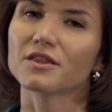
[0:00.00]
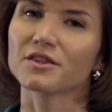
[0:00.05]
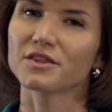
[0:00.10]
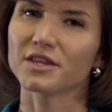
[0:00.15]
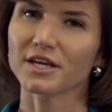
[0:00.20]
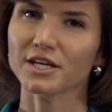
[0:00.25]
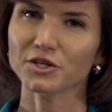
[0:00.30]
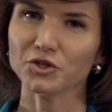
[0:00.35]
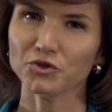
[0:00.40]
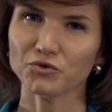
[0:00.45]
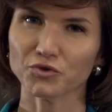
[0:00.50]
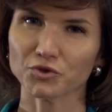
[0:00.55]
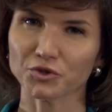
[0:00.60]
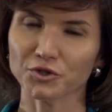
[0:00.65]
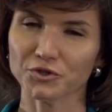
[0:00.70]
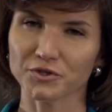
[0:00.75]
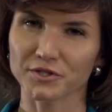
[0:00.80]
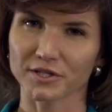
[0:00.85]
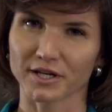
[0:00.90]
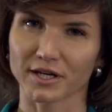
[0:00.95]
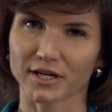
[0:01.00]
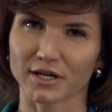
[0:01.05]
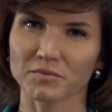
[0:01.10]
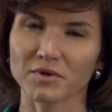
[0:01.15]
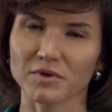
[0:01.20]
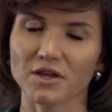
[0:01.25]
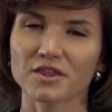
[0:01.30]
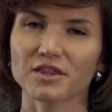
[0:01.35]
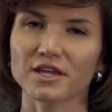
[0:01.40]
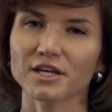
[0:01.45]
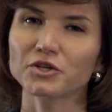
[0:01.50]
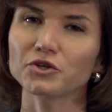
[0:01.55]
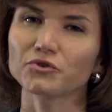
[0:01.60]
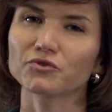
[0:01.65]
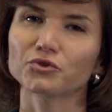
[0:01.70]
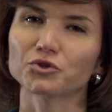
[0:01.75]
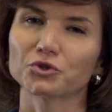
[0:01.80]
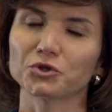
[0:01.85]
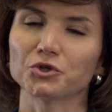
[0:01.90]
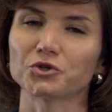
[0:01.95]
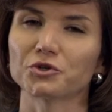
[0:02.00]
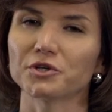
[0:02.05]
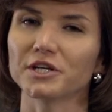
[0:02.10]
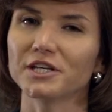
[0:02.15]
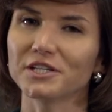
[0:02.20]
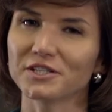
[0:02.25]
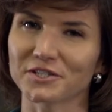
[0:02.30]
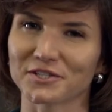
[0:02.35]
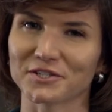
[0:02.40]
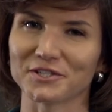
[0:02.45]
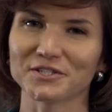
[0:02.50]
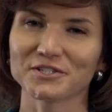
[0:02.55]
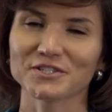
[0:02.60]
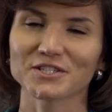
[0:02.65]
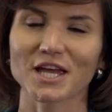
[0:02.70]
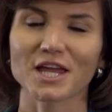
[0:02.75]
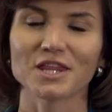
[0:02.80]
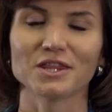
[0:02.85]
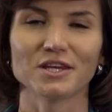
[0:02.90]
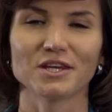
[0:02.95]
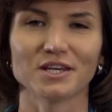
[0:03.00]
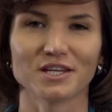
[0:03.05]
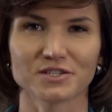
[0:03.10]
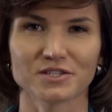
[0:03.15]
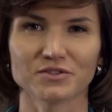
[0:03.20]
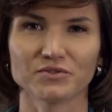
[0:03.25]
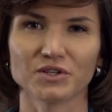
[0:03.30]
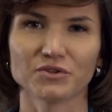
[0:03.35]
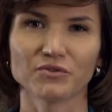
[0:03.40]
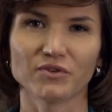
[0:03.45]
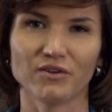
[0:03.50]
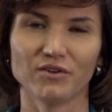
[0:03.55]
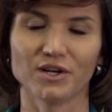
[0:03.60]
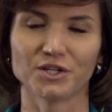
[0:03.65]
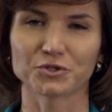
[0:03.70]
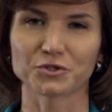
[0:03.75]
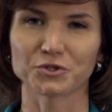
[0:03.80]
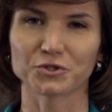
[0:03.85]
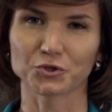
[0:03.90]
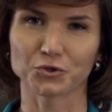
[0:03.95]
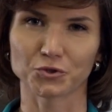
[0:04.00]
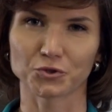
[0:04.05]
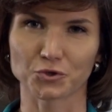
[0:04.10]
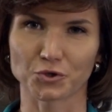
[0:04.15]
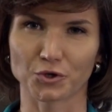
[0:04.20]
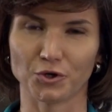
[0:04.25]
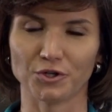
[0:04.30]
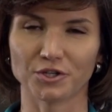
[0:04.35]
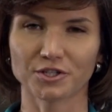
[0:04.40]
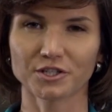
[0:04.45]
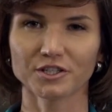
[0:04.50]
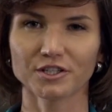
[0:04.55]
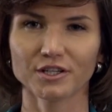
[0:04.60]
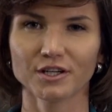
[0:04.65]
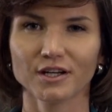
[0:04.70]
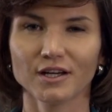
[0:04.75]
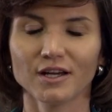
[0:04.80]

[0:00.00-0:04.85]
Thank you for your time. Thank you for your interest in the S7-1200 controller.